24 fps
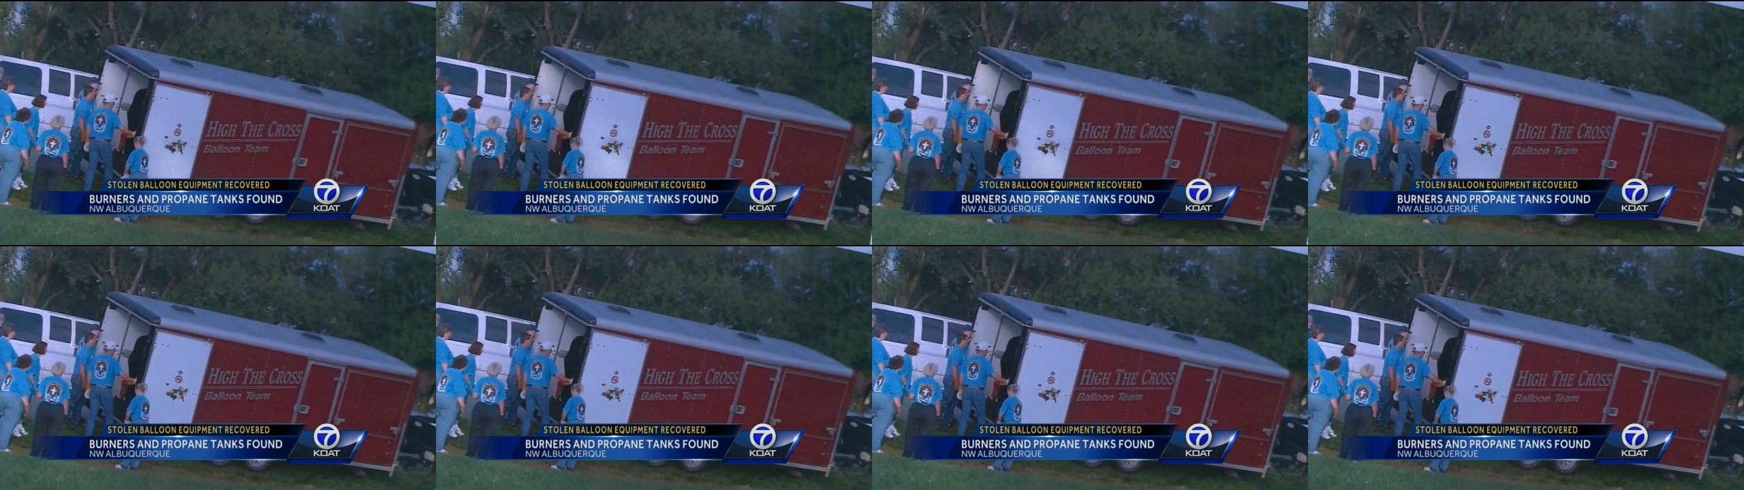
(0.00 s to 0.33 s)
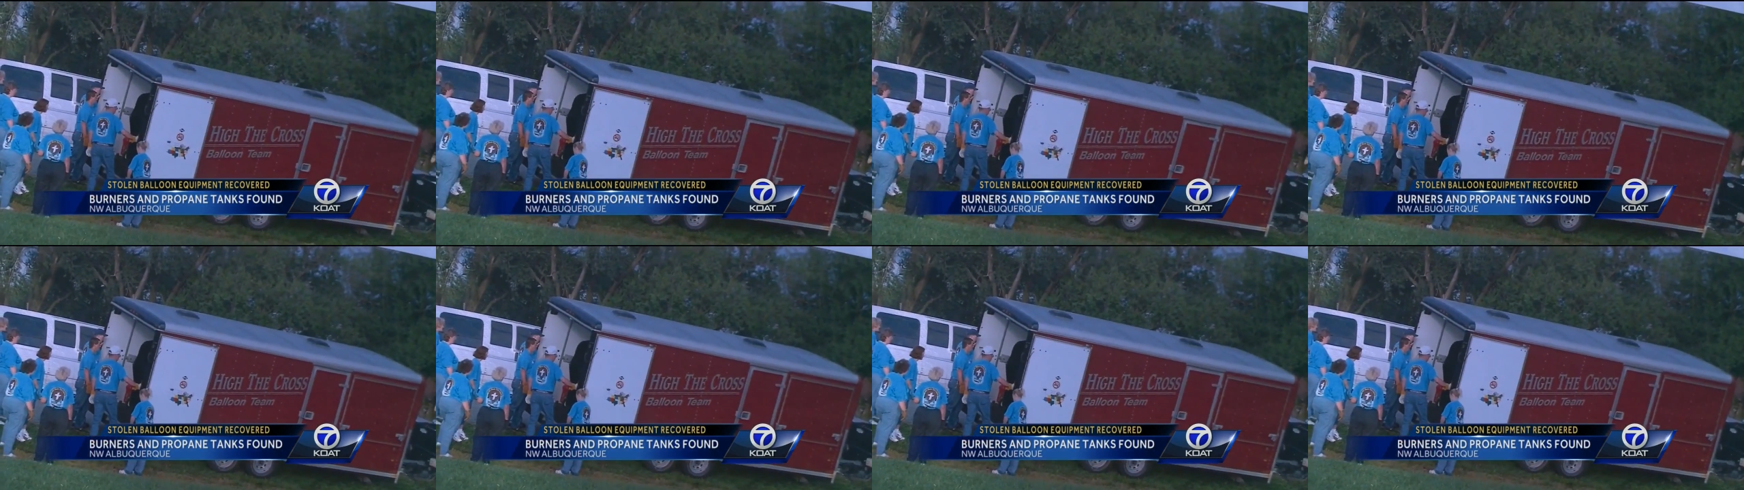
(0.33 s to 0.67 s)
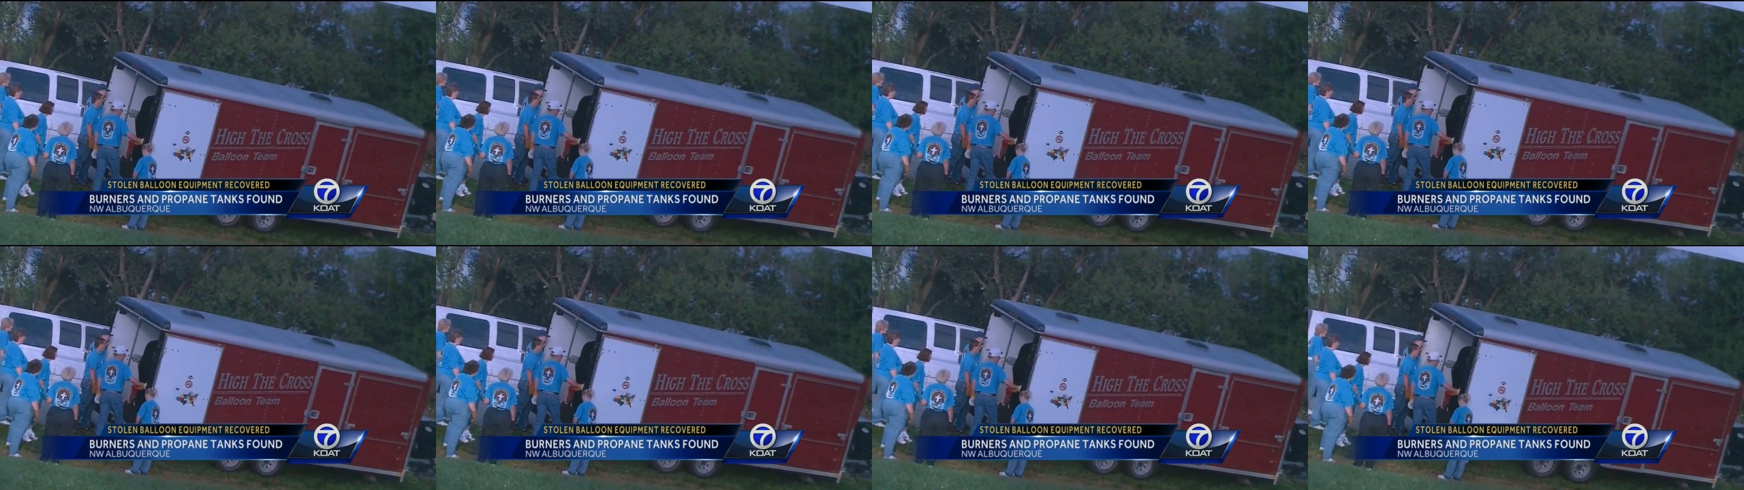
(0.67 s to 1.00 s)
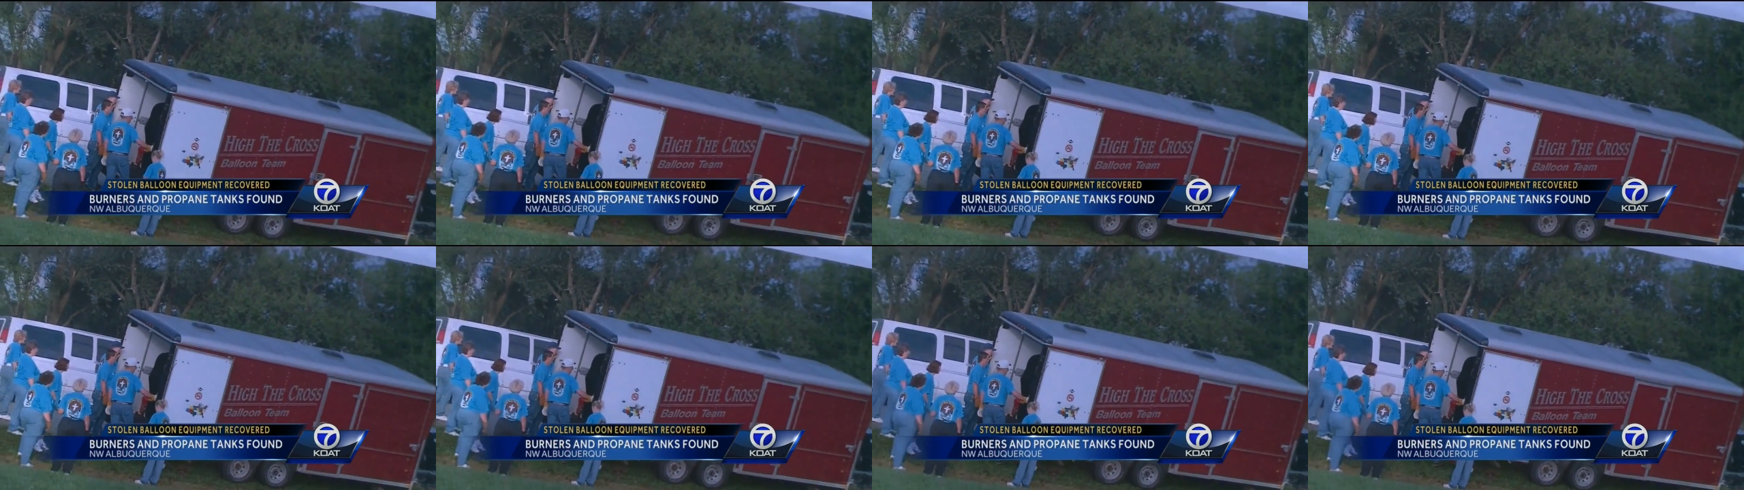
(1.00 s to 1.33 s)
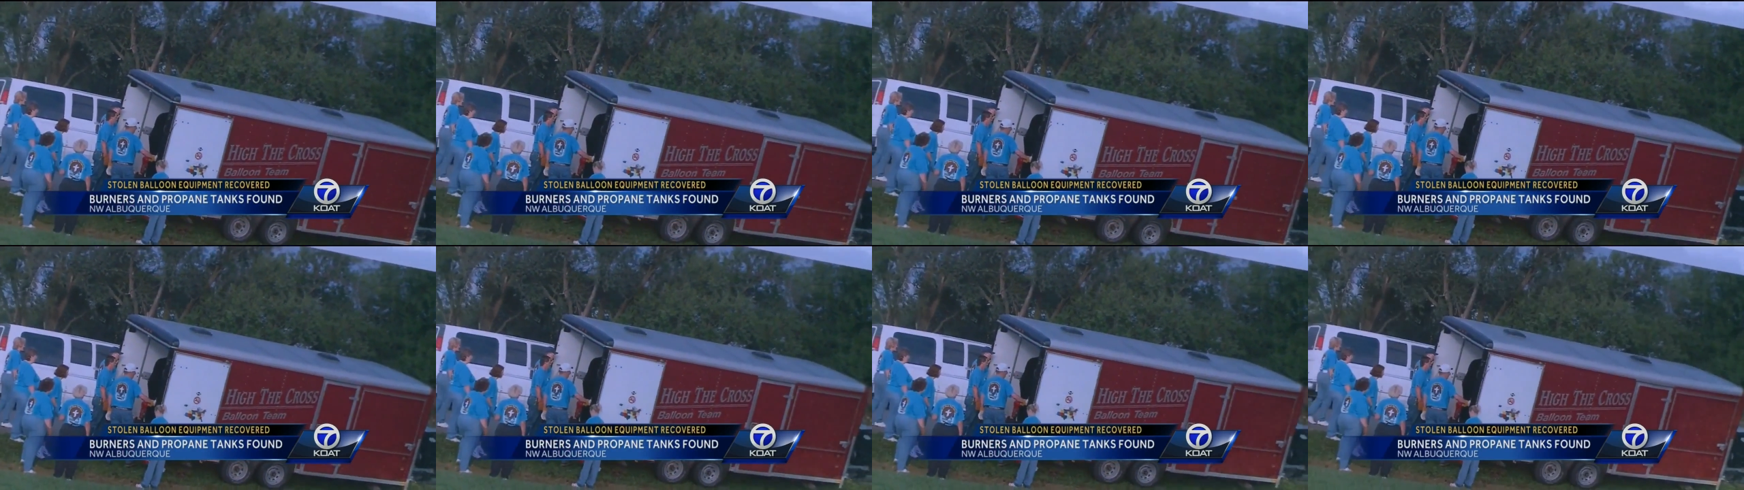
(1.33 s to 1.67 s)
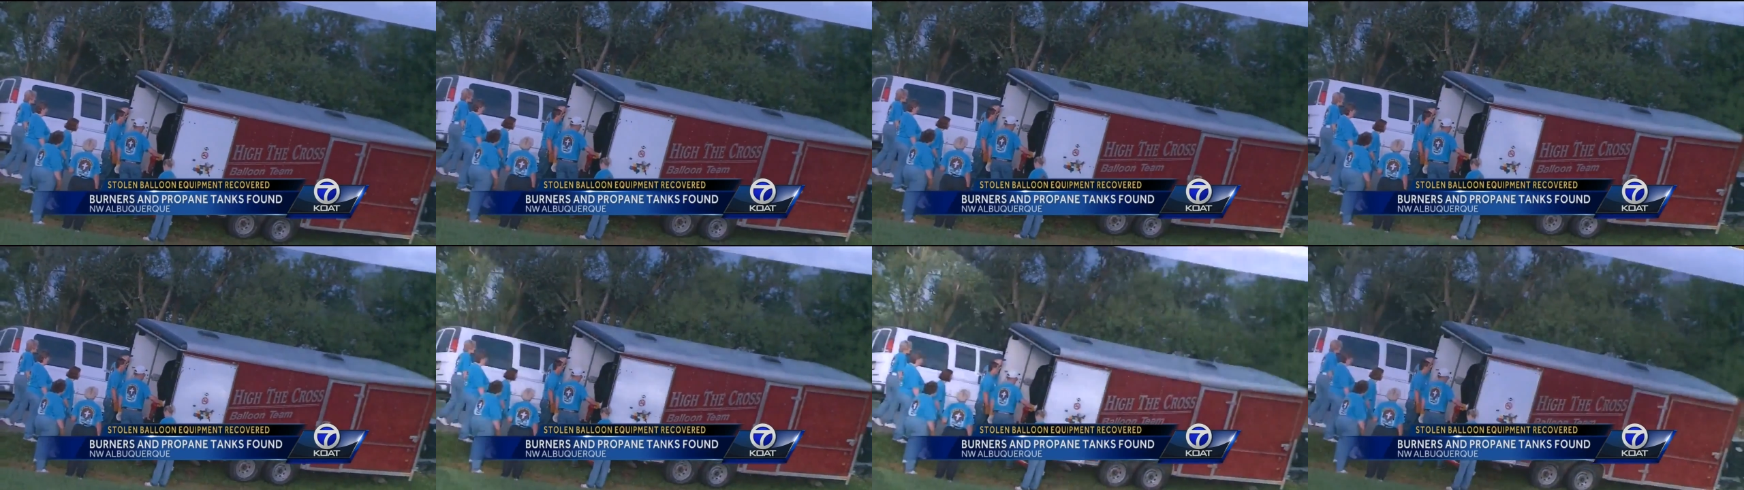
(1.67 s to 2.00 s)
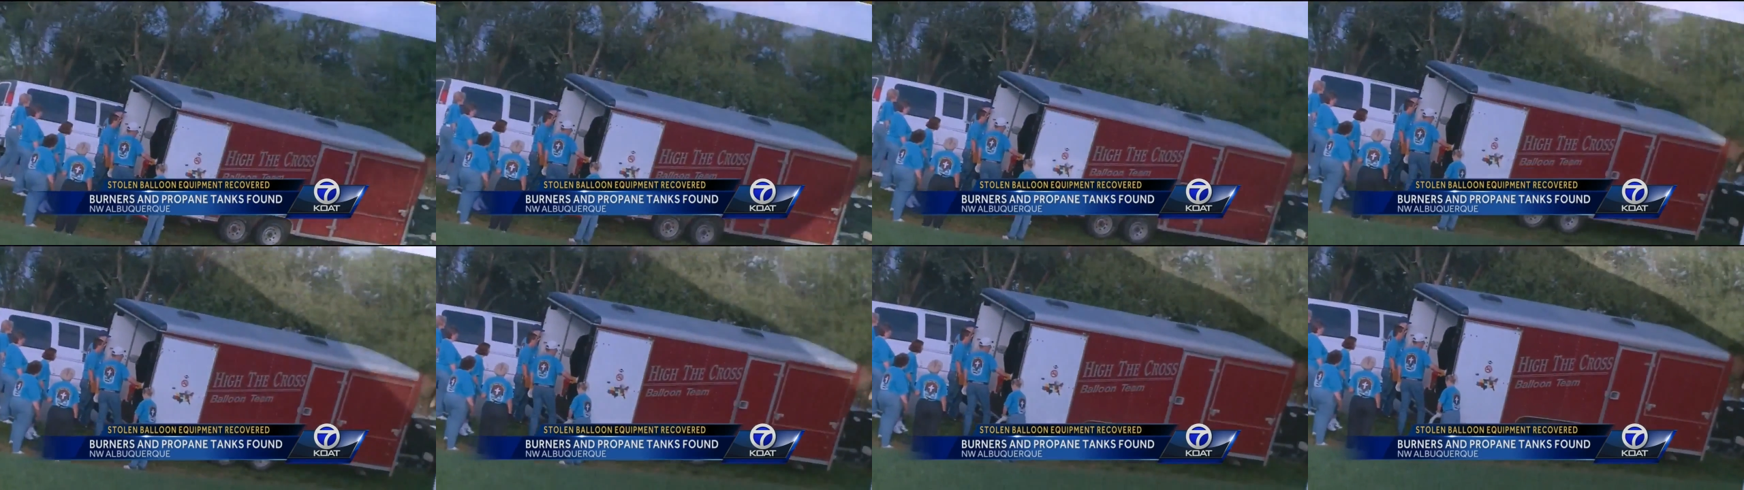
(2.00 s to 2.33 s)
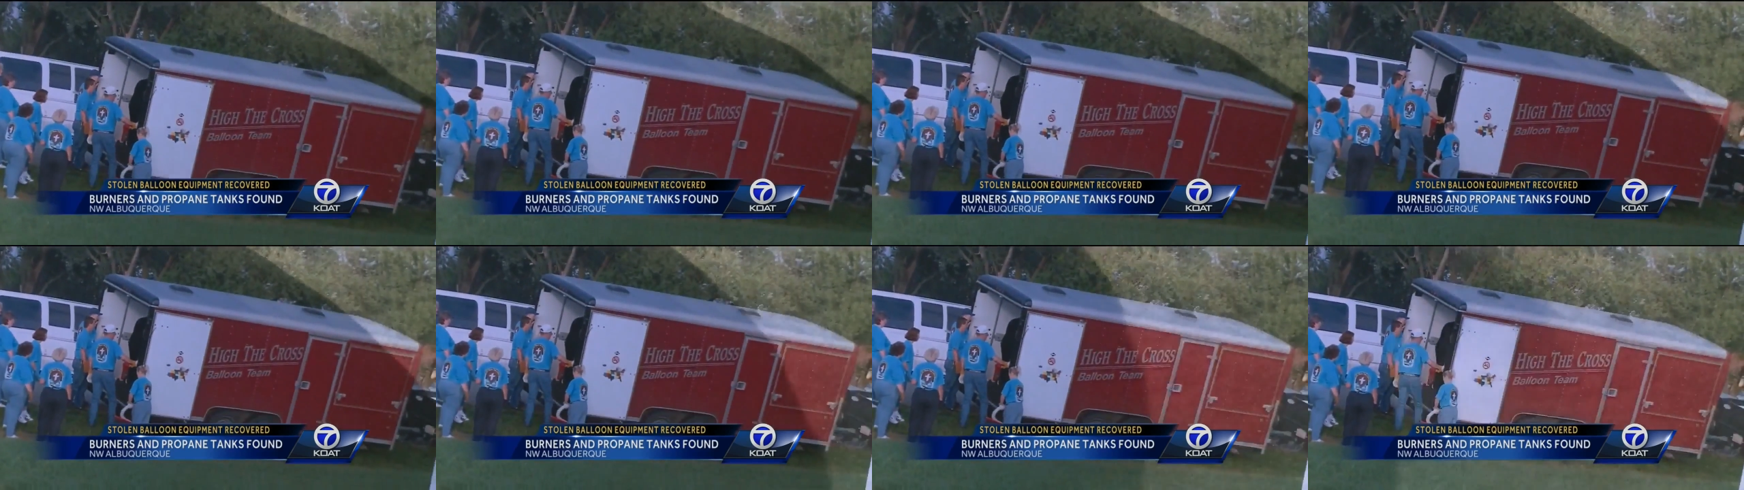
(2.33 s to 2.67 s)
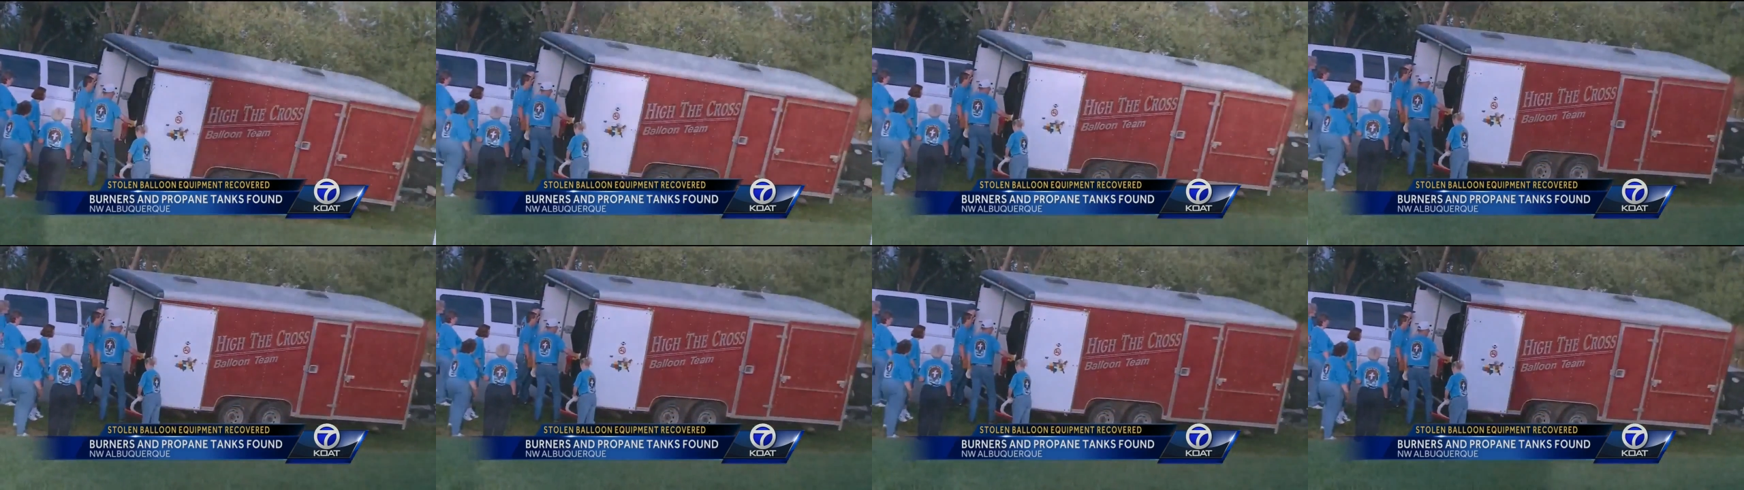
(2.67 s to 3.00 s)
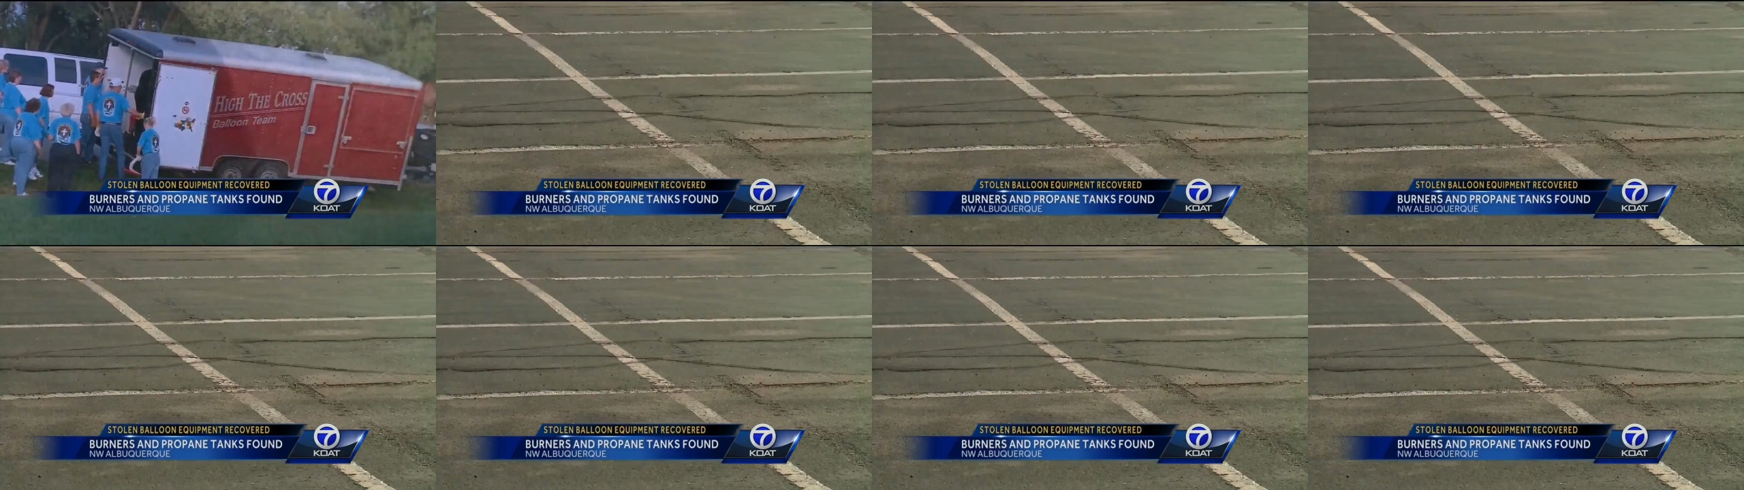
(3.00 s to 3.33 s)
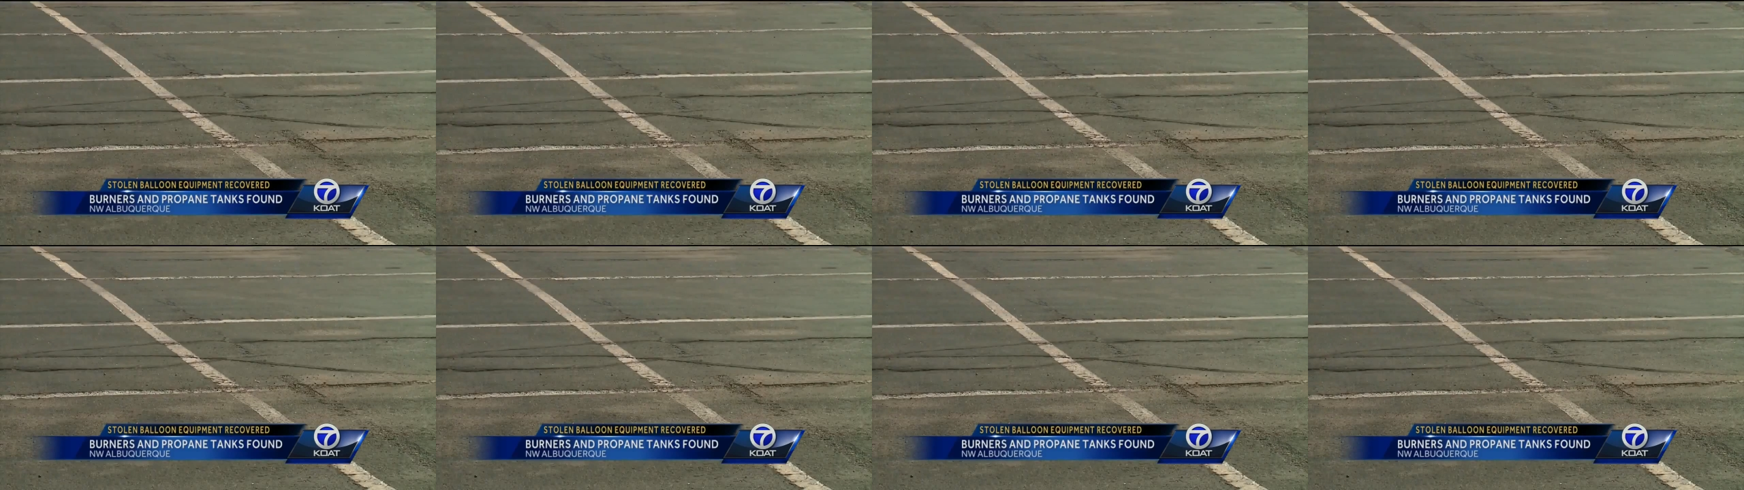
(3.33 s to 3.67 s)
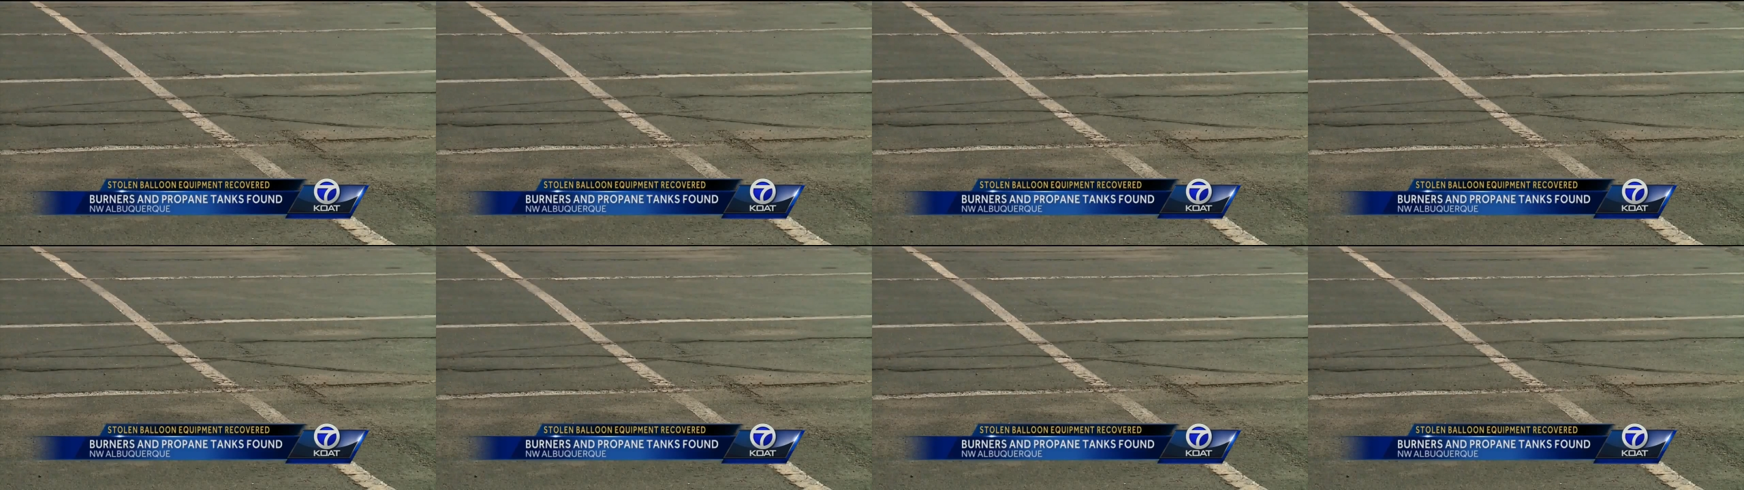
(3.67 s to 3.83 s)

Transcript: No face is visible, so there are no lips to read.